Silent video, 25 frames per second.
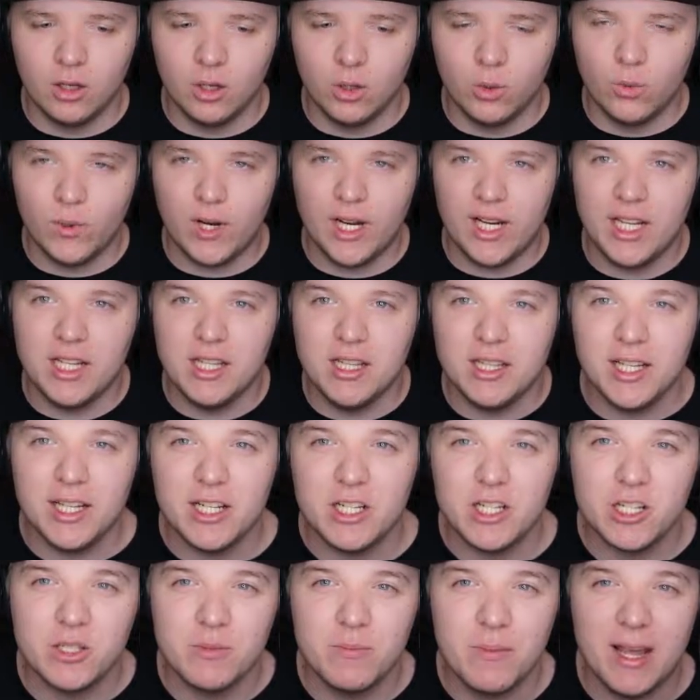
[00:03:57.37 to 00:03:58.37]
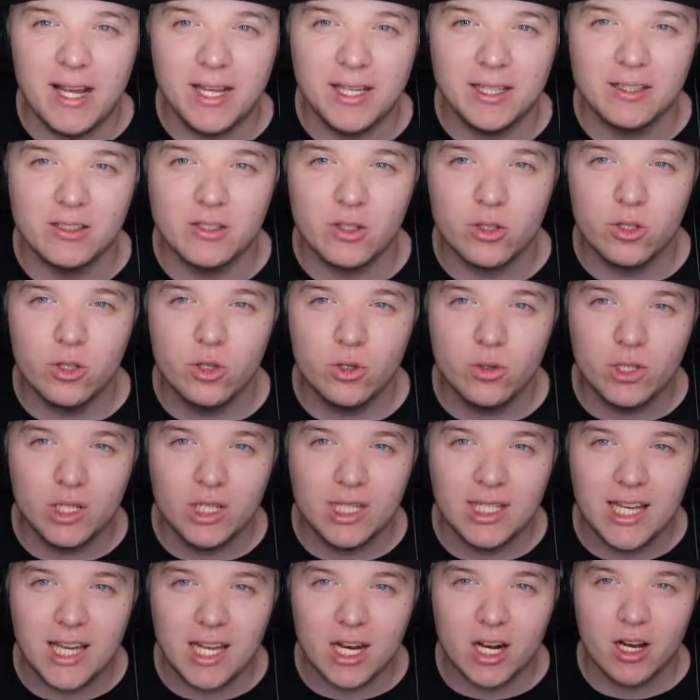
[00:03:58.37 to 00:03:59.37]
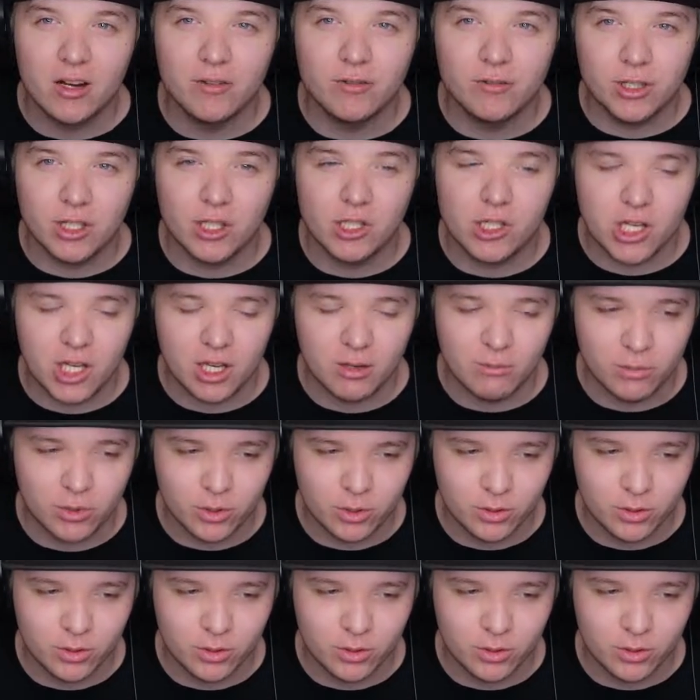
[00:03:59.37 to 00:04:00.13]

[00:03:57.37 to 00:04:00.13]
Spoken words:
Why didn't they just make it so you could get off the ship?